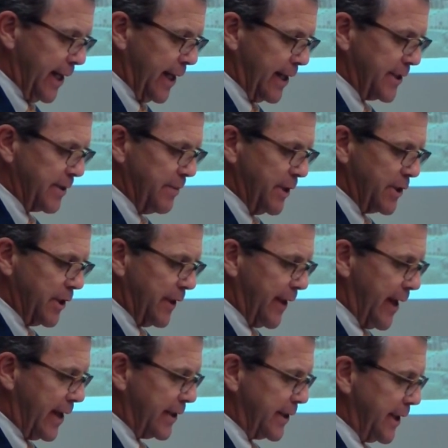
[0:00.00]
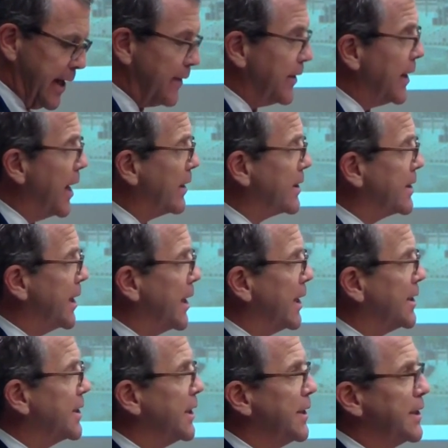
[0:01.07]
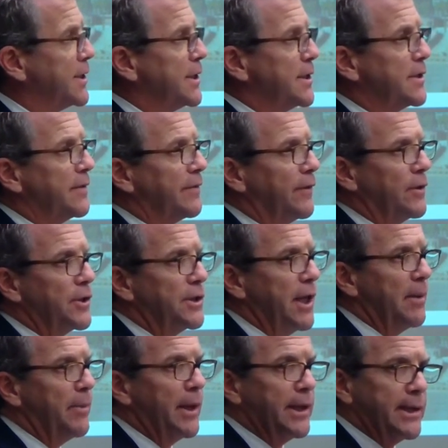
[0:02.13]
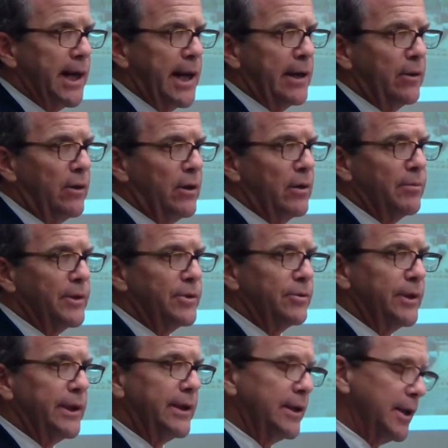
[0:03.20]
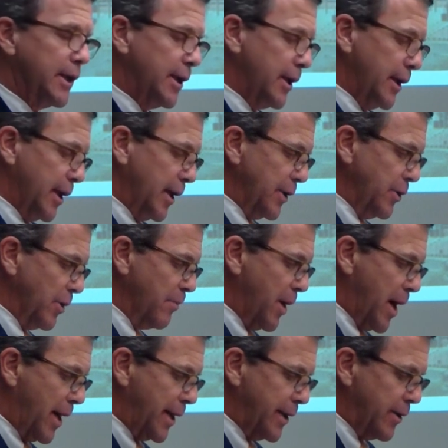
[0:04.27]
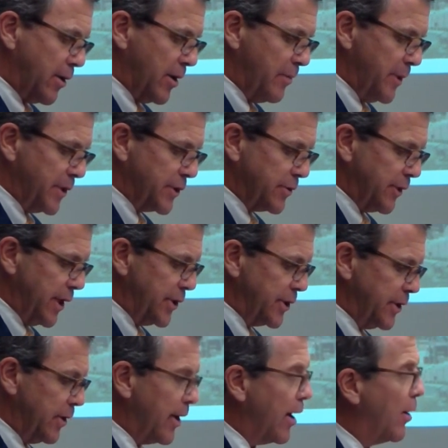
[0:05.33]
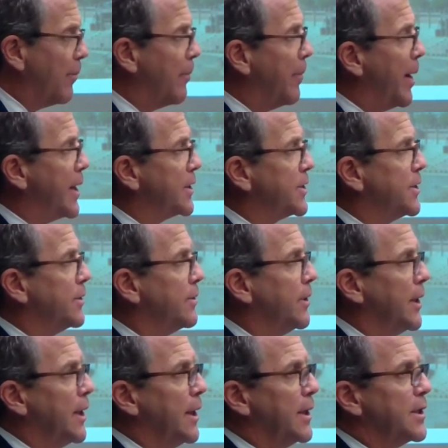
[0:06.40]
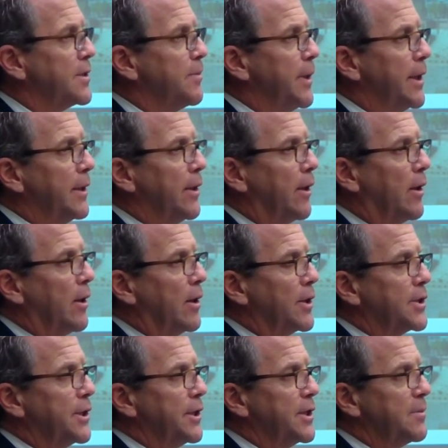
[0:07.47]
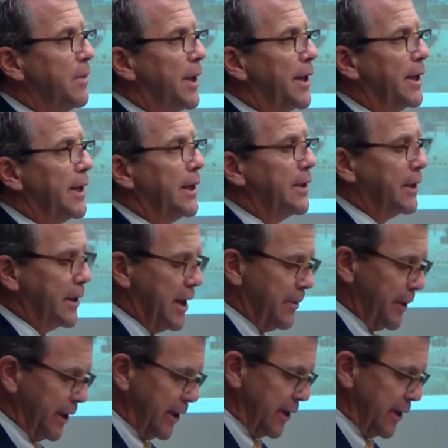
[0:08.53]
As I mentioned at the outset, I see this as the first step in a dialogue between your body and our administration on how best to spend our city's money in the coming